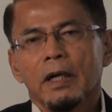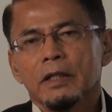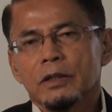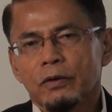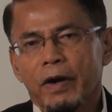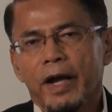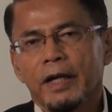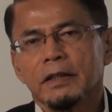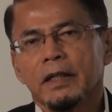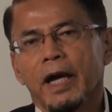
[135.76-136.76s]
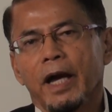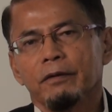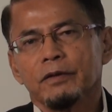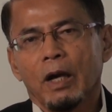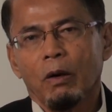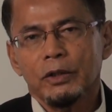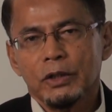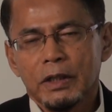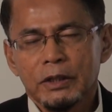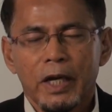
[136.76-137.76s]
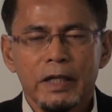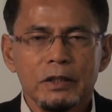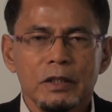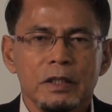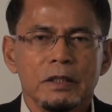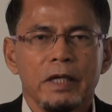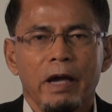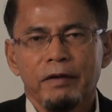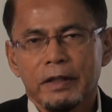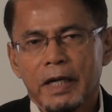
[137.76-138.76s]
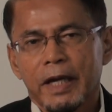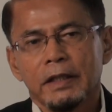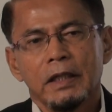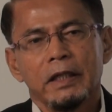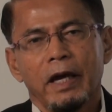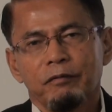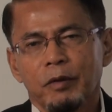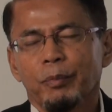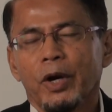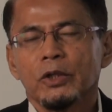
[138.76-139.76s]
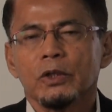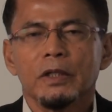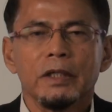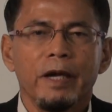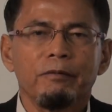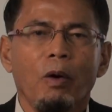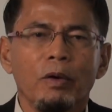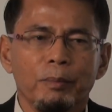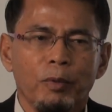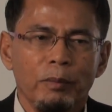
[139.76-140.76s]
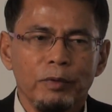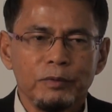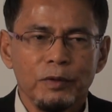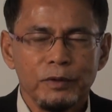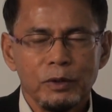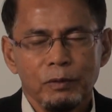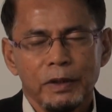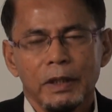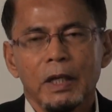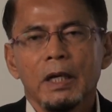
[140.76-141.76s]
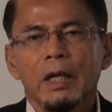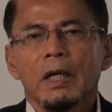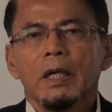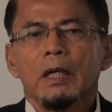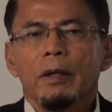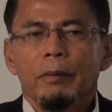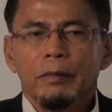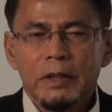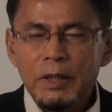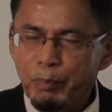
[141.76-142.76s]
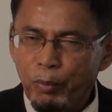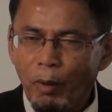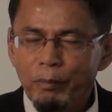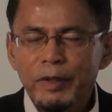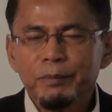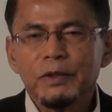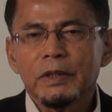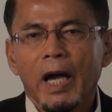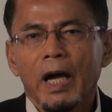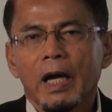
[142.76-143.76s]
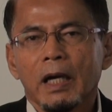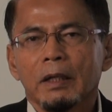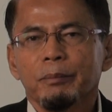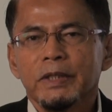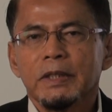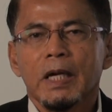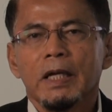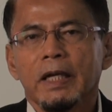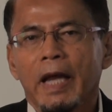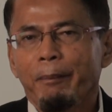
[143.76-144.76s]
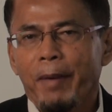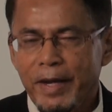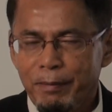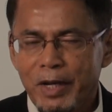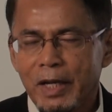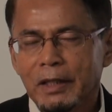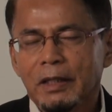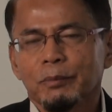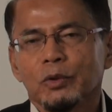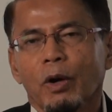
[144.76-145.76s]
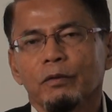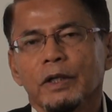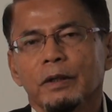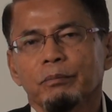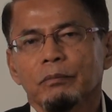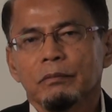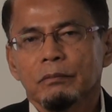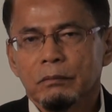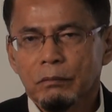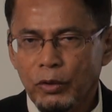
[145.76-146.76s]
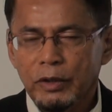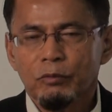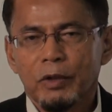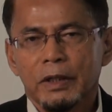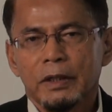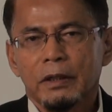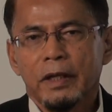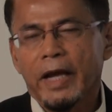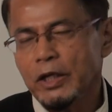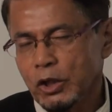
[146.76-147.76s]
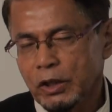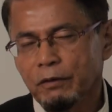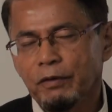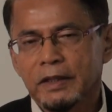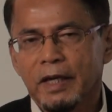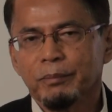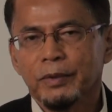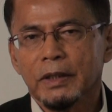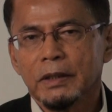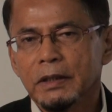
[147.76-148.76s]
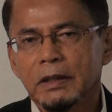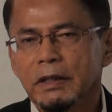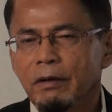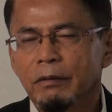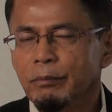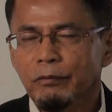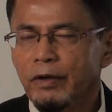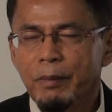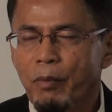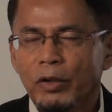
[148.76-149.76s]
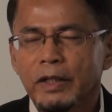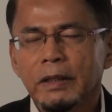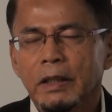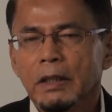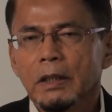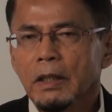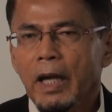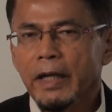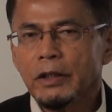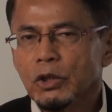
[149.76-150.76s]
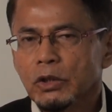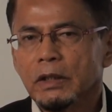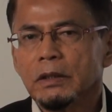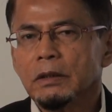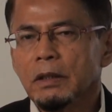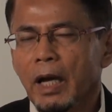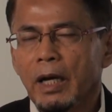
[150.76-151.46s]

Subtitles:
stress, they have psychological challenges, they have anxiety, they have depression, they have all the problems of this world. These problems are basically an epidemic in terms of the modern world. Addiction, for example, it is a very modern addiction